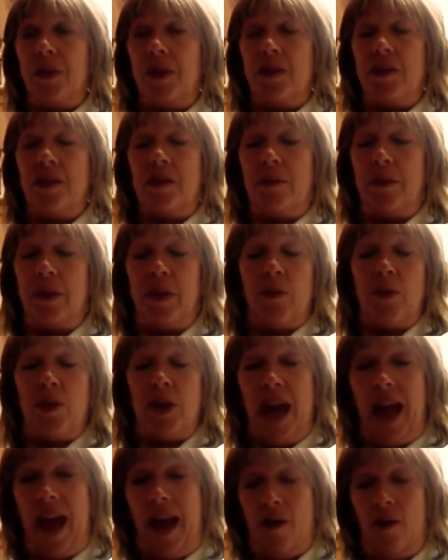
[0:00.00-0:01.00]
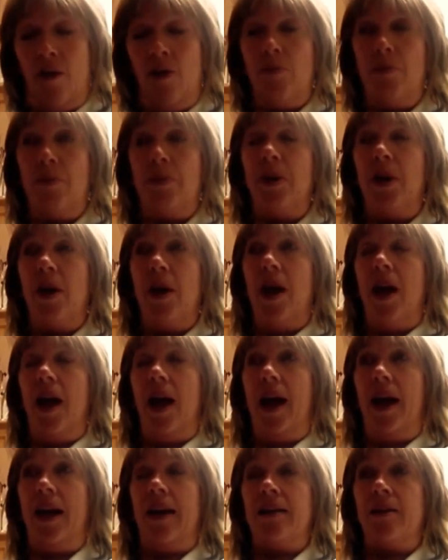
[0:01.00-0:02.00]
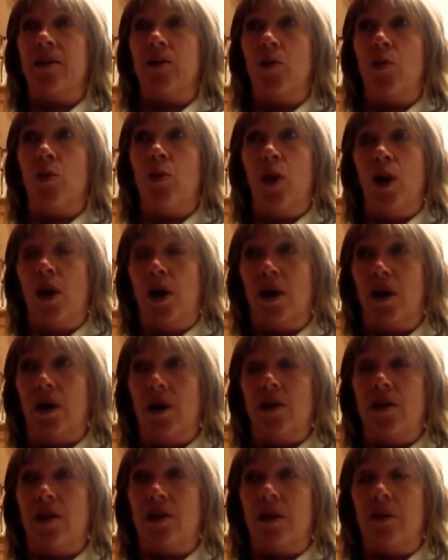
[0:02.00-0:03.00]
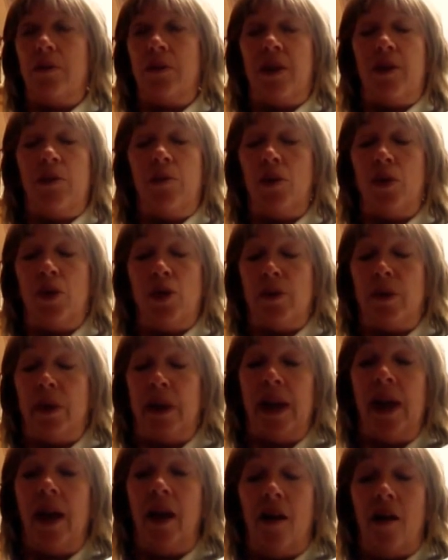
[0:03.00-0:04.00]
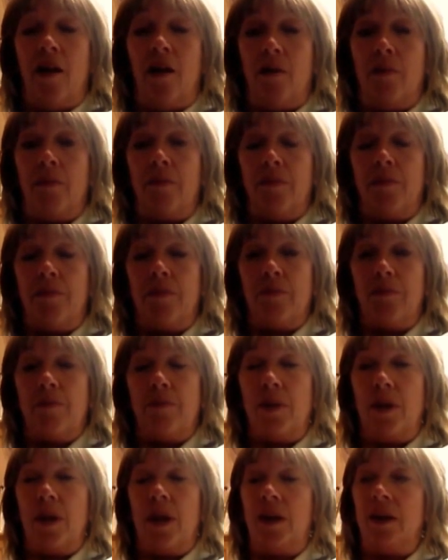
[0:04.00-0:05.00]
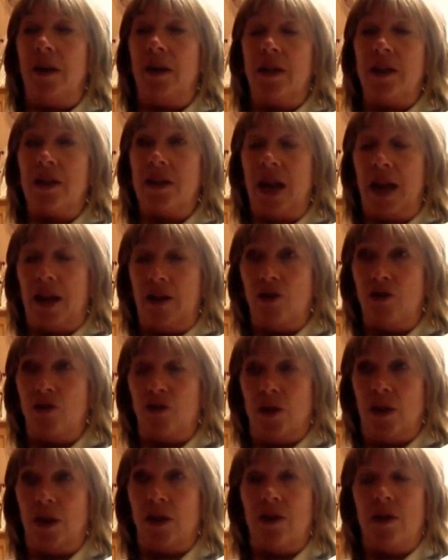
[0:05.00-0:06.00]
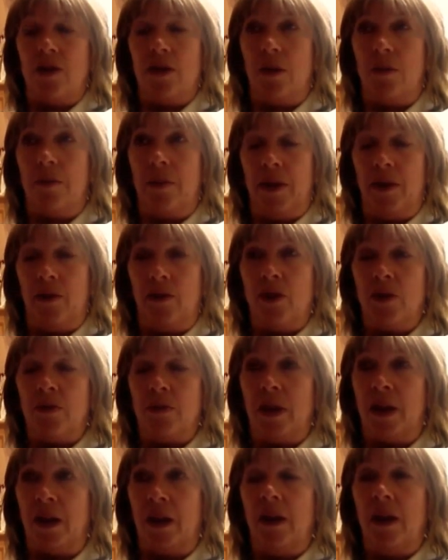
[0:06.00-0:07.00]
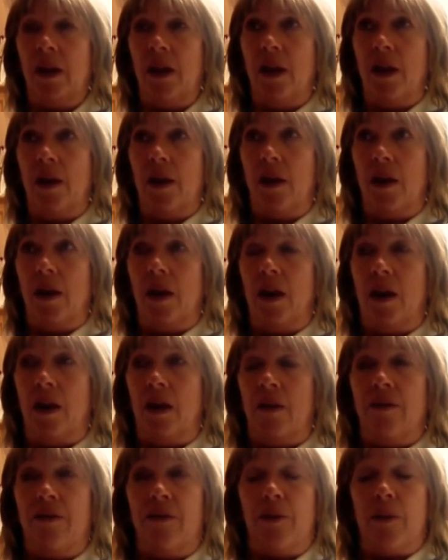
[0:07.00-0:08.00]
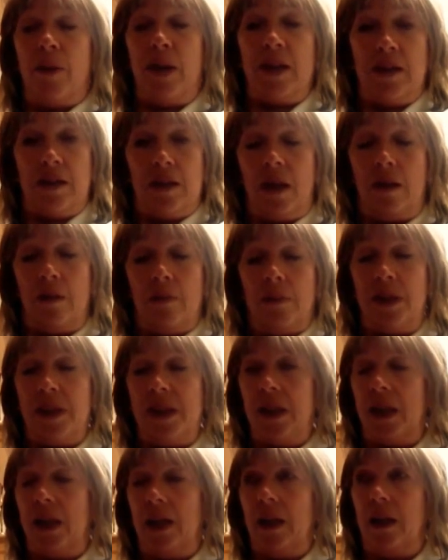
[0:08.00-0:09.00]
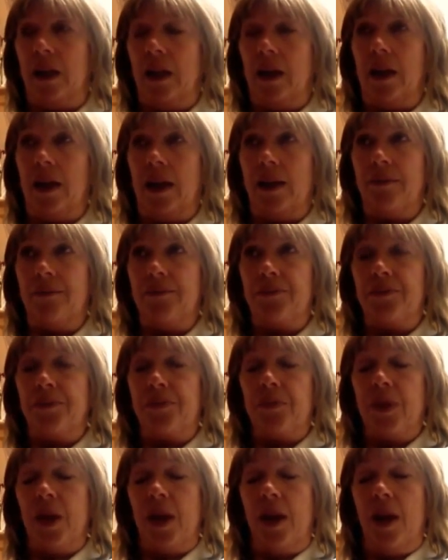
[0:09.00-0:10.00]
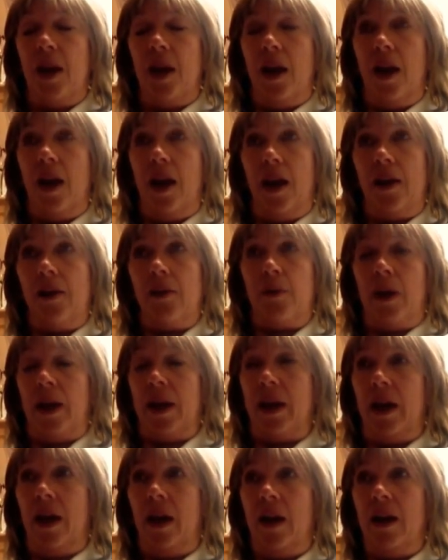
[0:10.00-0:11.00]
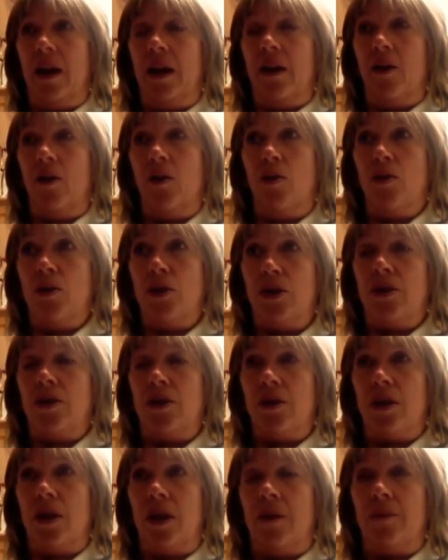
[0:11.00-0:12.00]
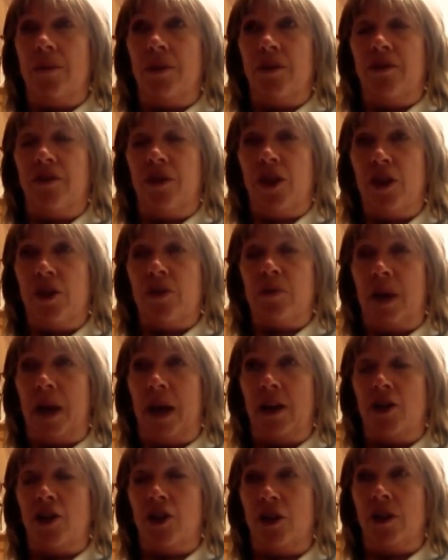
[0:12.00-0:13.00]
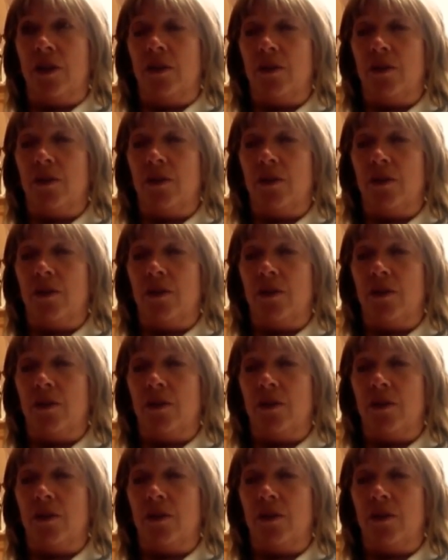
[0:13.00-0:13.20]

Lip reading: something that would help, and at worst something that wouldn't do any harm, and its naturalness appealed to me for my son particularly. Anyway, I ordered the first batch, and it